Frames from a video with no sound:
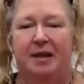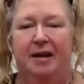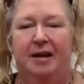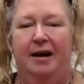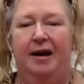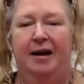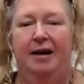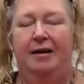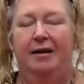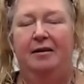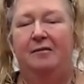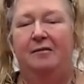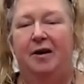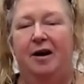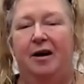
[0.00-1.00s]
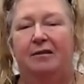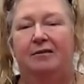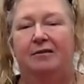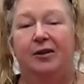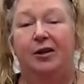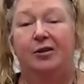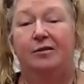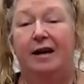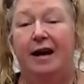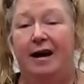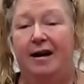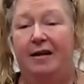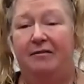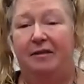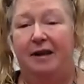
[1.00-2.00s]
and it involves the notes
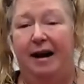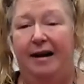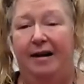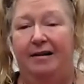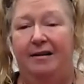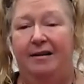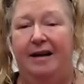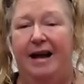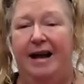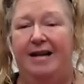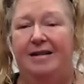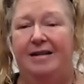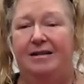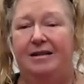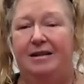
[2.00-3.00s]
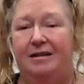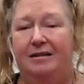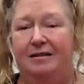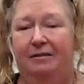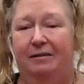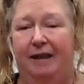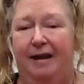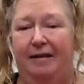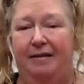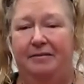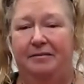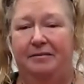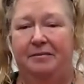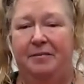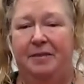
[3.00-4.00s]
A flat and D flat.
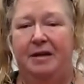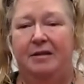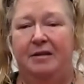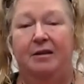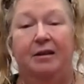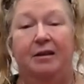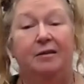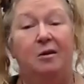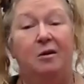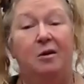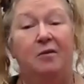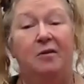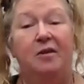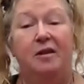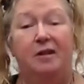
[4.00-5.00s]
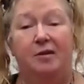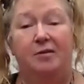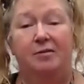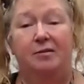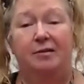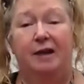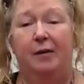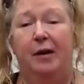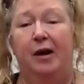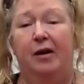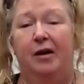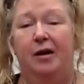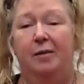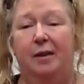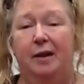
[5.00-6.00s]
So let's go over the notes that we are
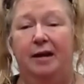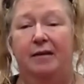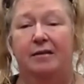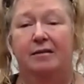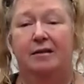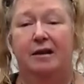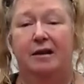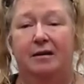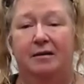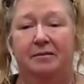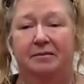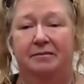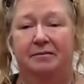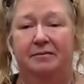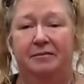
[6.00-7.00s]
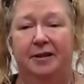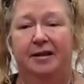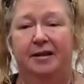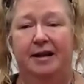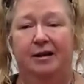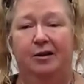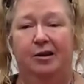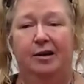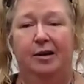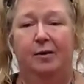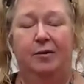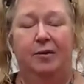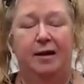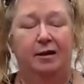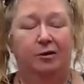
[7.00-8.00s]
going to play in this song. Let's take a look at
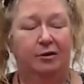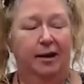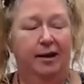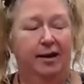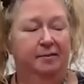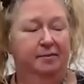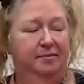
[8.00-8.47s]
what they look like.